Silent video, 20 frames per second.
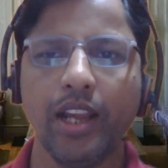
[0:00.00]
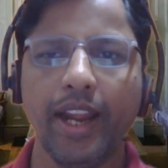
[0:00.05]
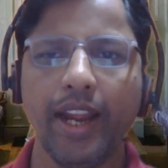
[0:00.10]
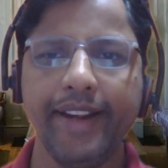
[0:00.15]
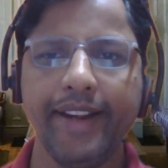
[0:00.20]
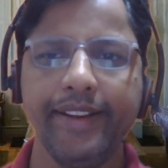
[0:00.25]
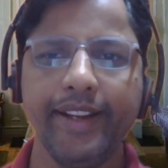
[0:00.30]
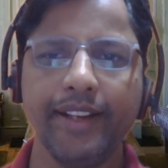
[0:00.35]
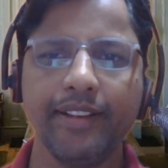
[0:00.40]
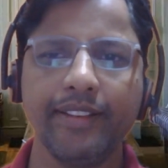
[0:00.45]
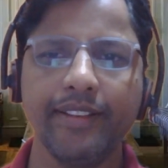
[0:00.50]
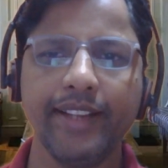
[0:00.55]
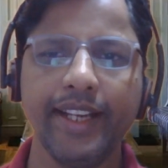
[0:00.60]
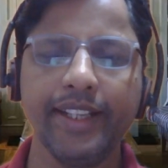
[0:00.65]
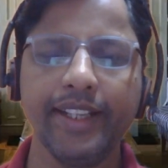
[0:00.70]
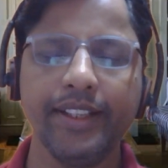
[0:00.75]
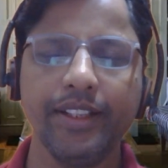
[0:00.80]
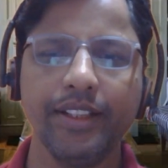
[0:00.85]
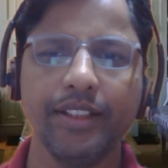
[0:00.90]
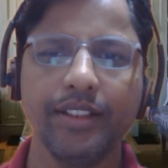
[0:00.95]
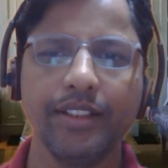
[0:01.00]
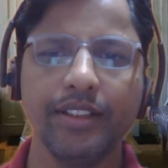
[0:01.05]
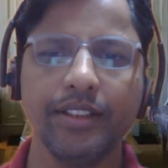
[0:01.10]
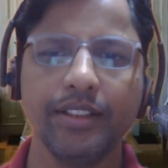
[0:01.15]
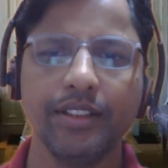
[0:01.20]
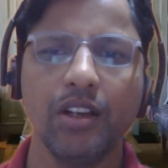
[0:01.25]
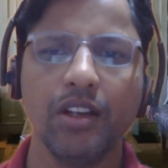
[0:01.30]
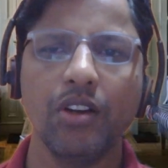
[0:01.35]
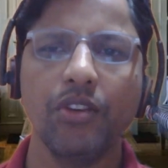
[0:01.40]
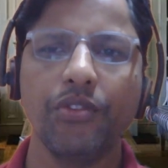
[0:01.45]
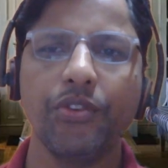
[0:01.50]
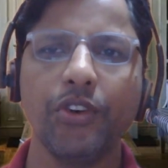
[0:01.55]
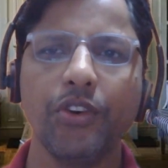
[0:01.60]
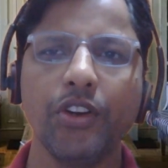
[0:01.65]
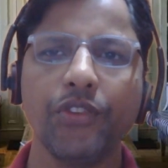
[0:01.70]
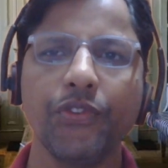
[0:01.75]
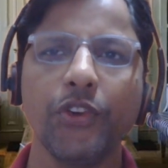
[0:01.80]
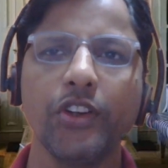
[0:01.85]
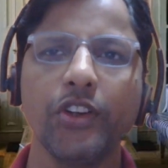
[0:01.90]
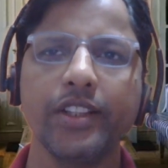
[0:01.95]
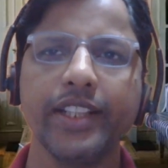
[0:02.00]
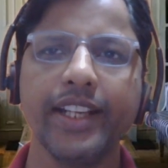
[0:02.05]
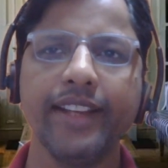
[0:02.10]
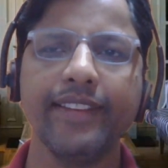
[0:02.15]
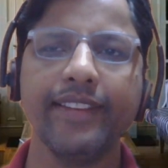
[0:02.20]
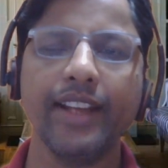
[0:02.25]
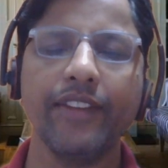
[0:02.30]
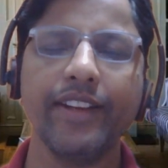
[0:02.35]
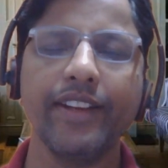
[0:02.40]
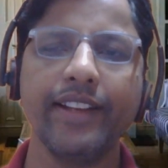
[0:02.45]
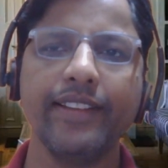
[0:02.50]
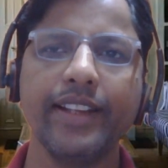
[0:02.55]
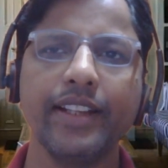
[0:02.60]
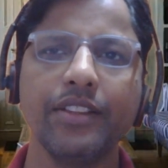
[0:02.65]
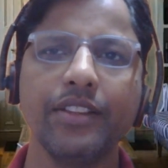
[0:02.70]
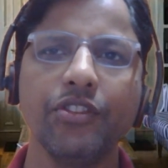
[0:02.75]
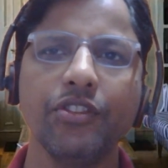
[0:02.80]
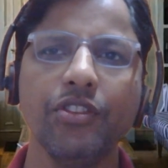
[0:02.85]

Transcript: And next set 44376